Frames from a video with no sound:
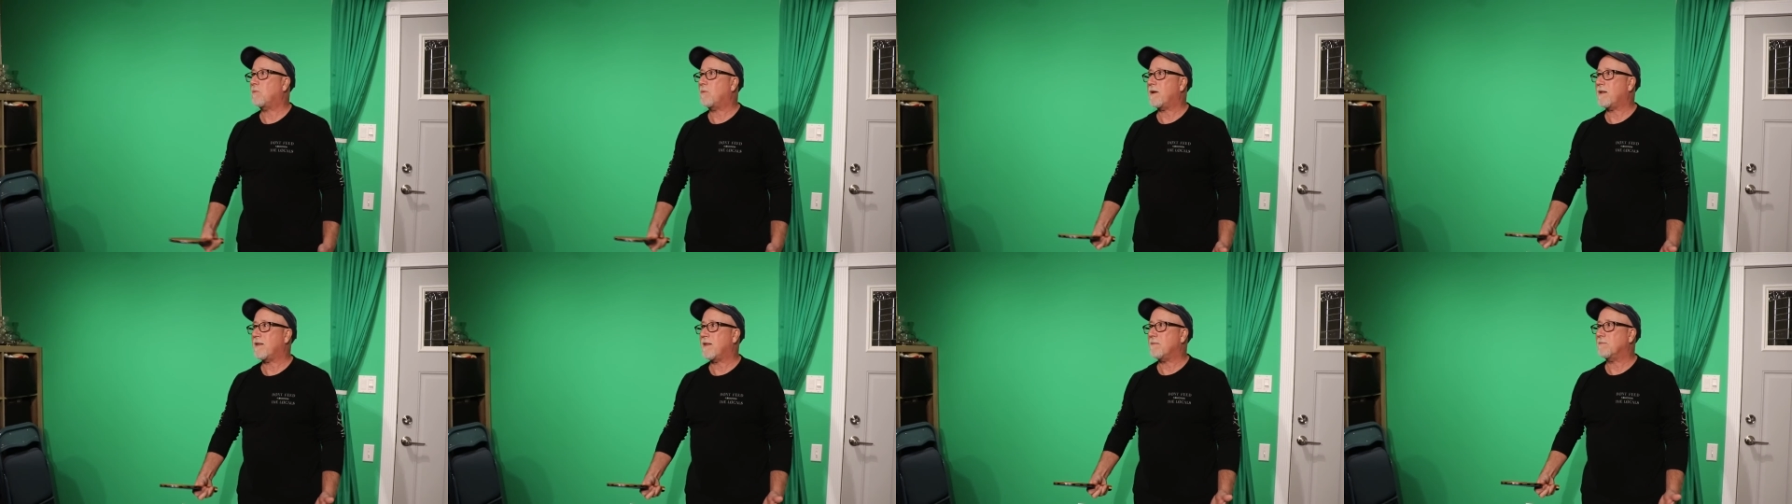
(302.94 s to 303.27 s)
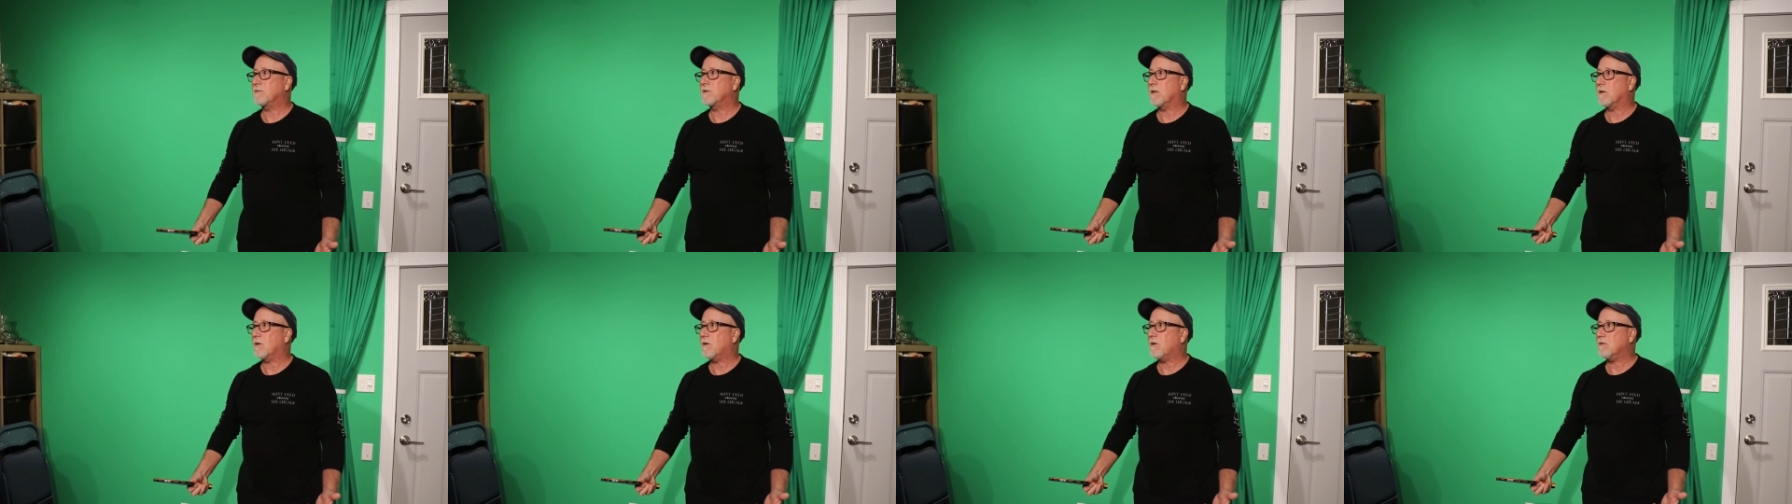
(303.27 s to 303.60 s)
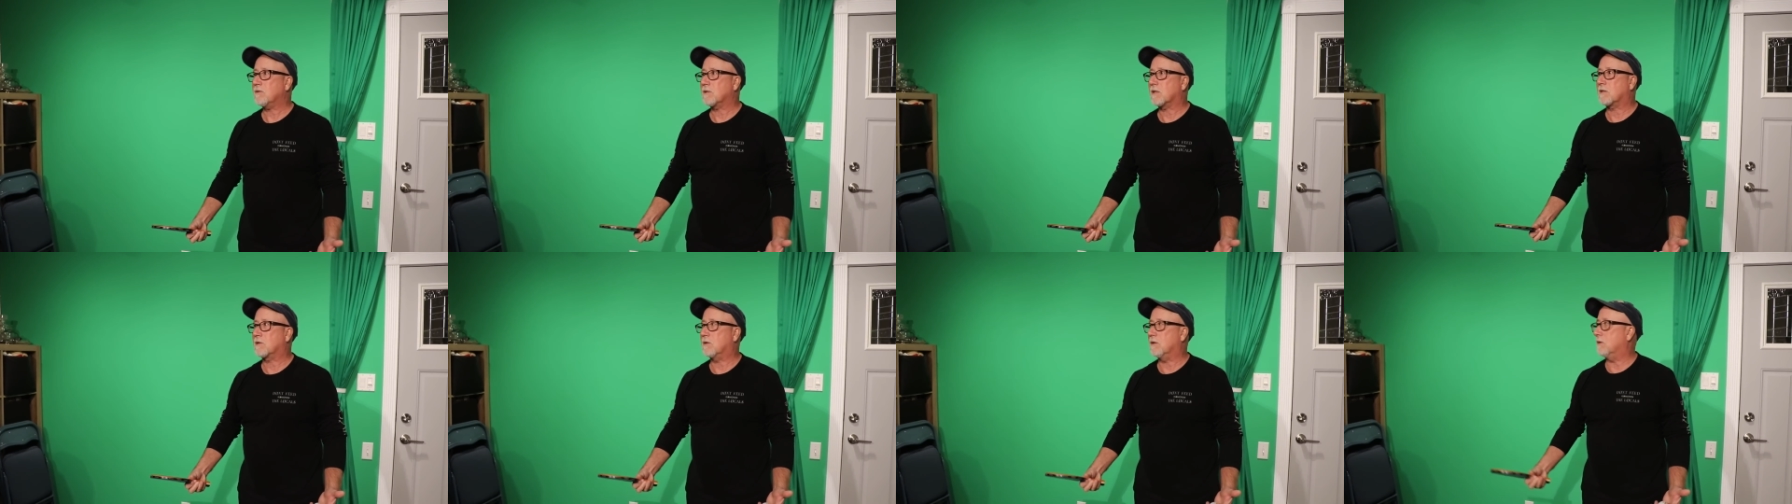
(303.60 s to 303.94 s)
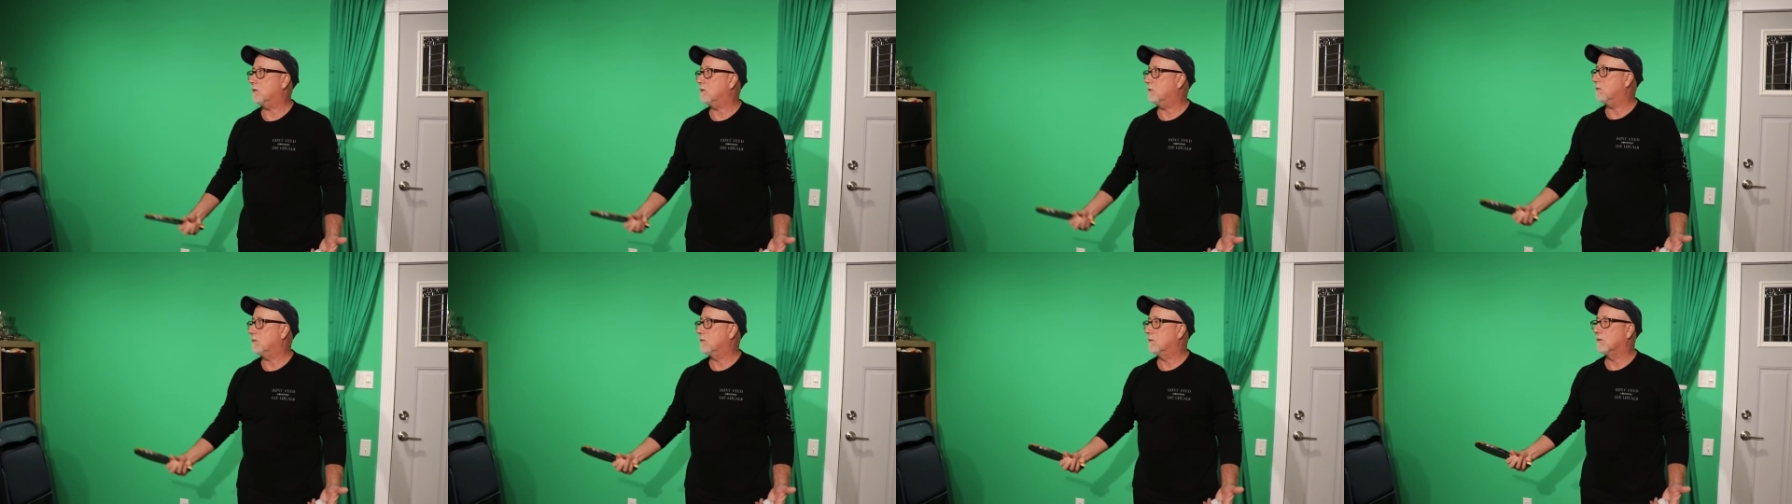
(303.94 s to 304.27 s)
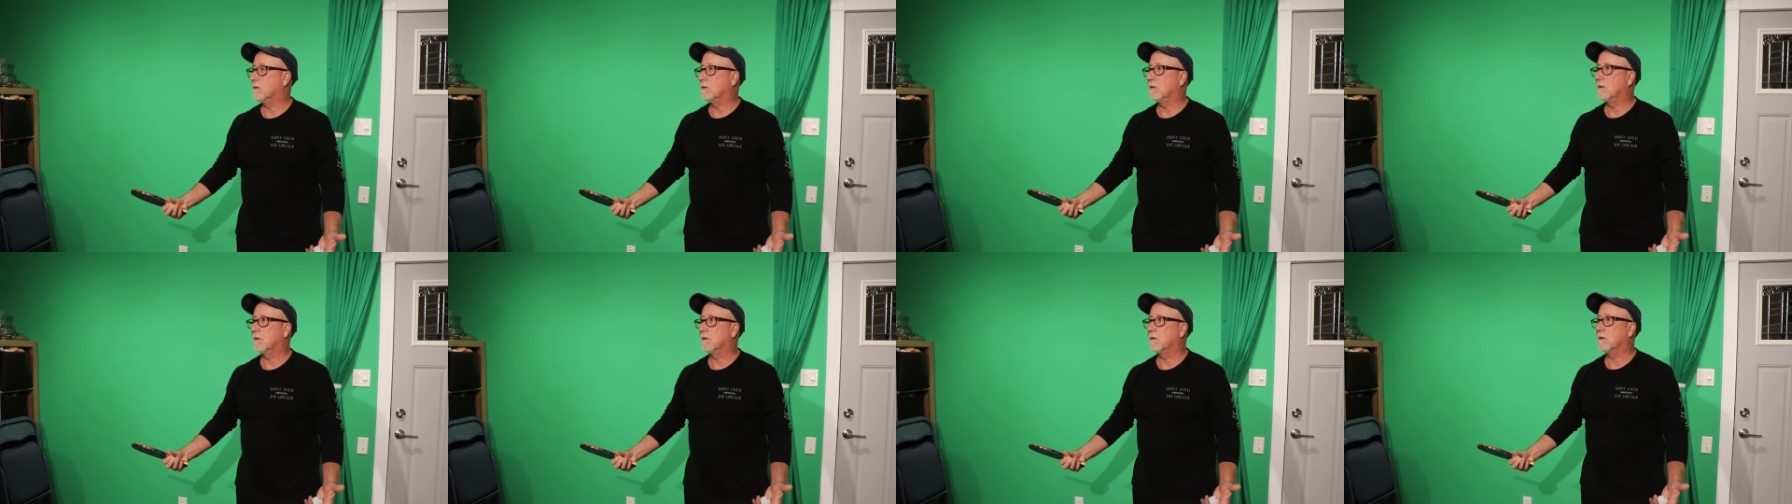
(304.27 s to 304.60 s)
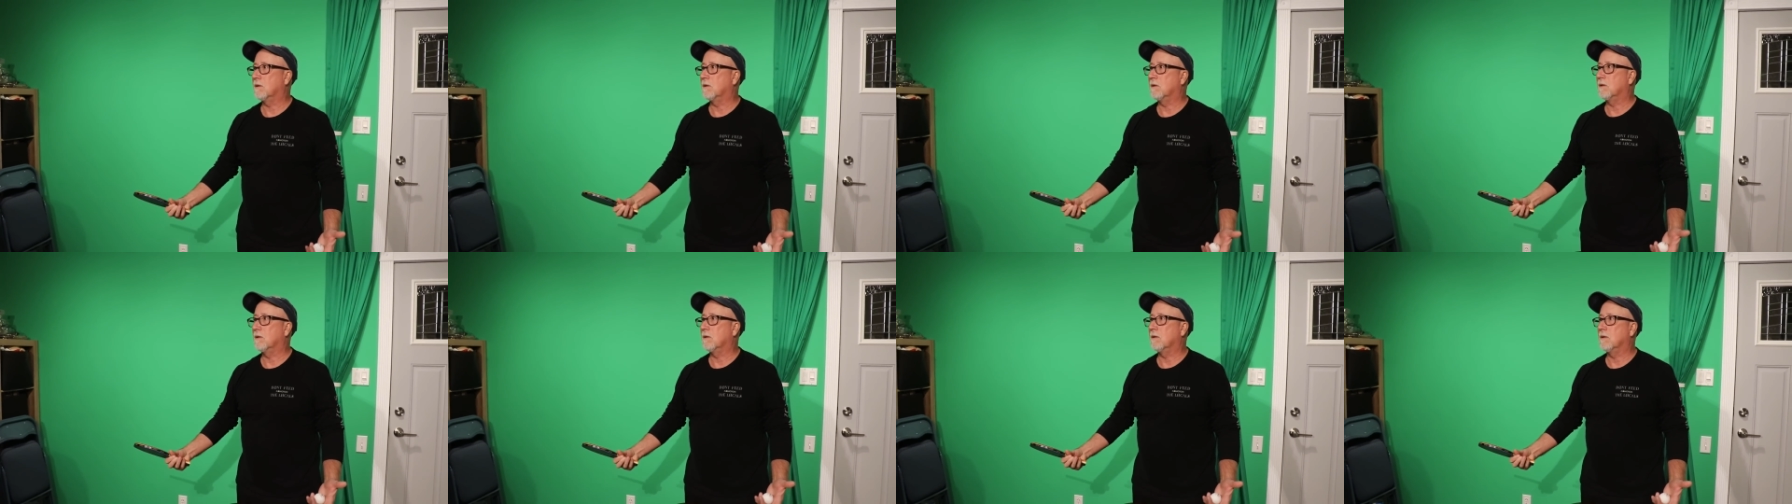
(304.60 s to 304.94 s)
one of them's allergic to
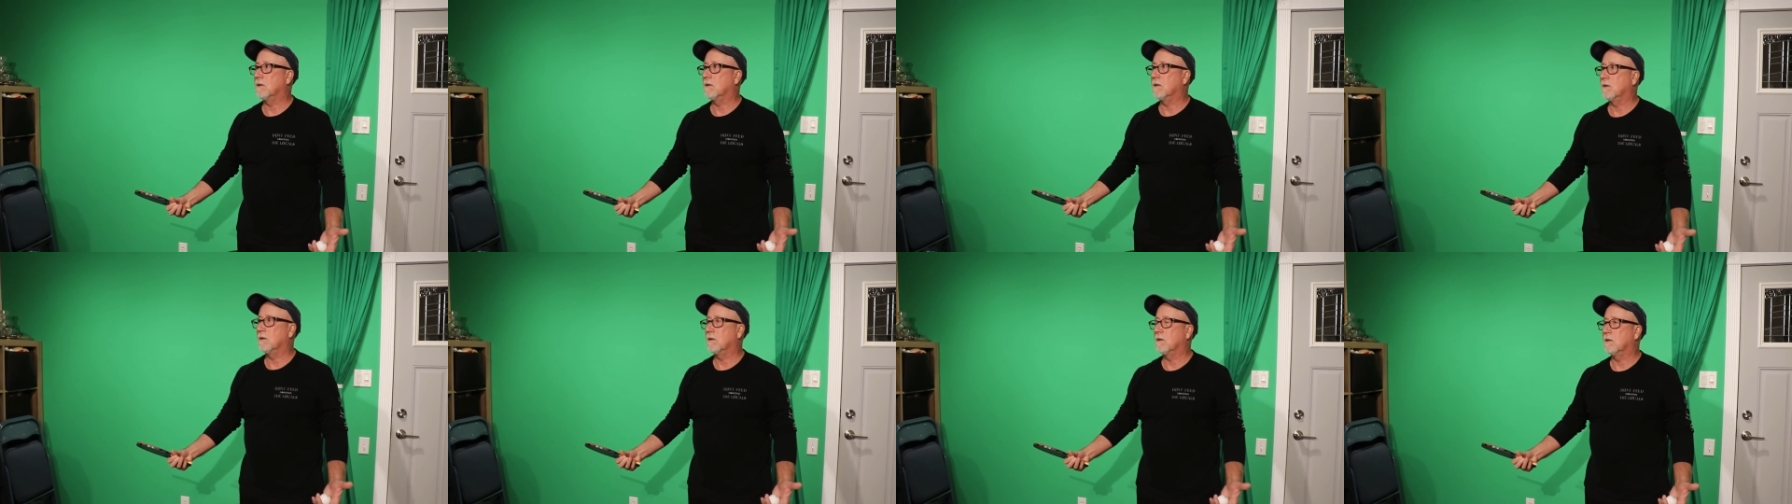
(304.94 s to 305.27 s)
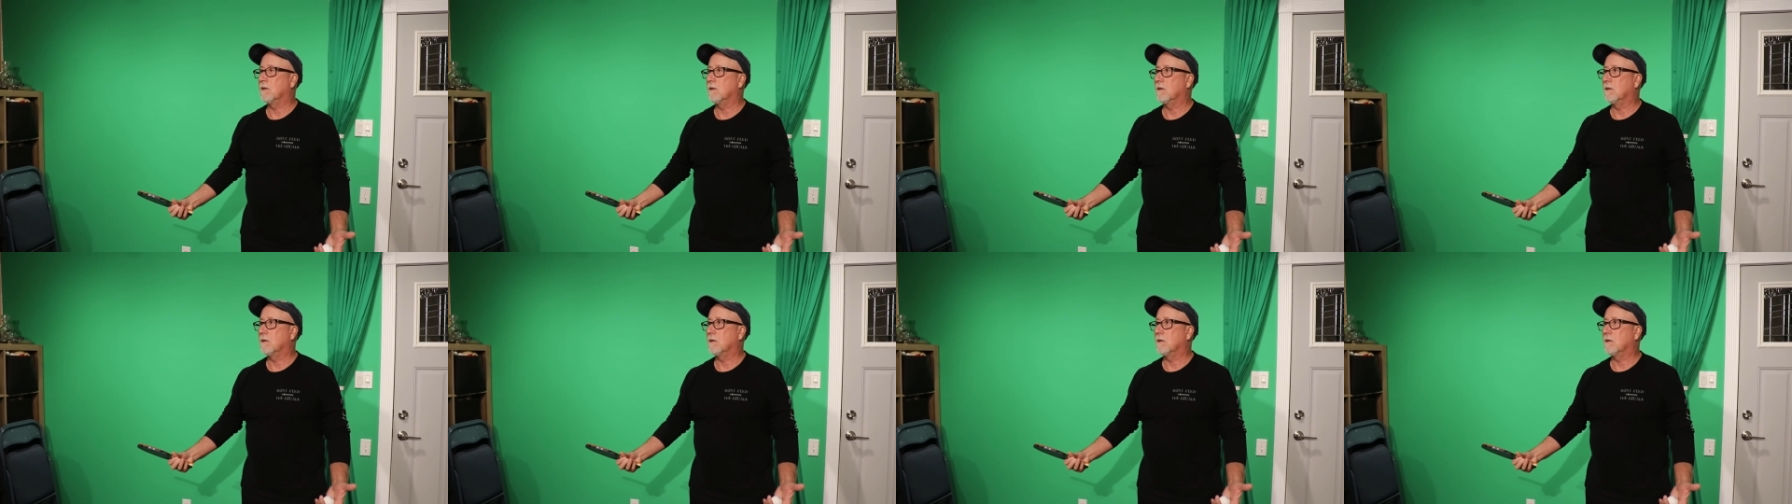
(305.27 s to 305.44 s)
heat.